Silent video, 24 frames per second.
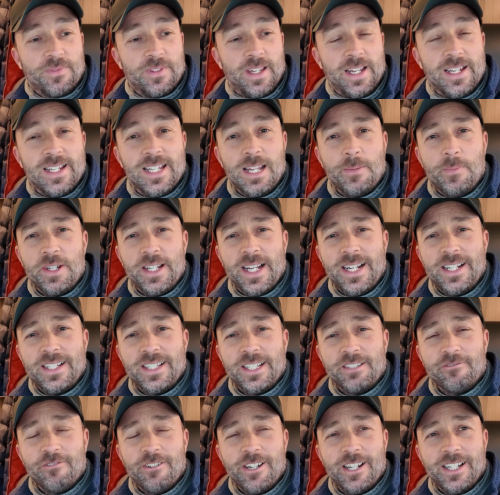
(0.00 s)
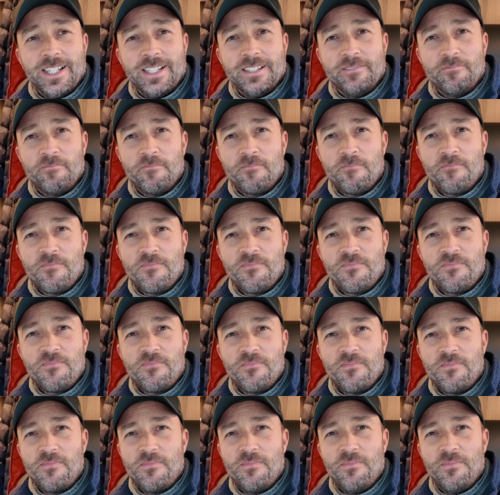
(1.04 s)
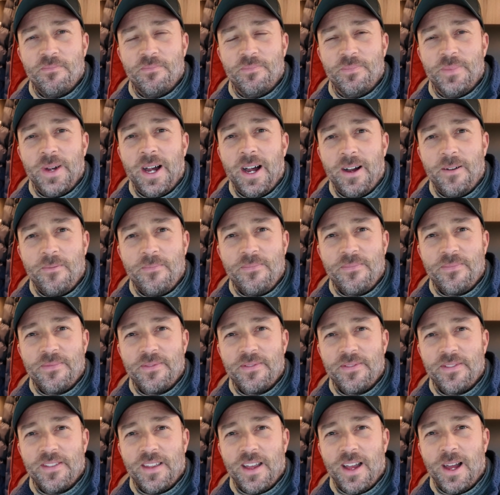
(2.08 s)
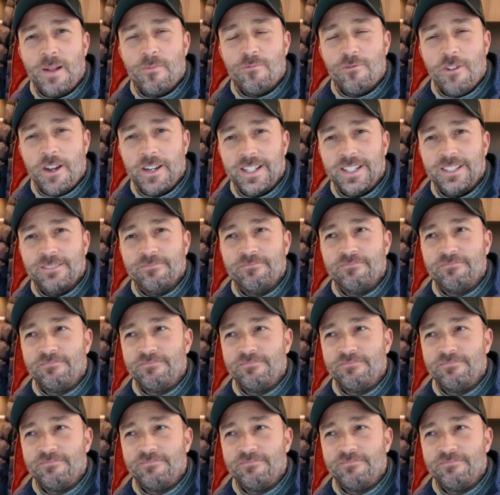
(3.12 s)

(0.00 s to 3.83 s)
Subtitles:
intimidating really, but I'm ready.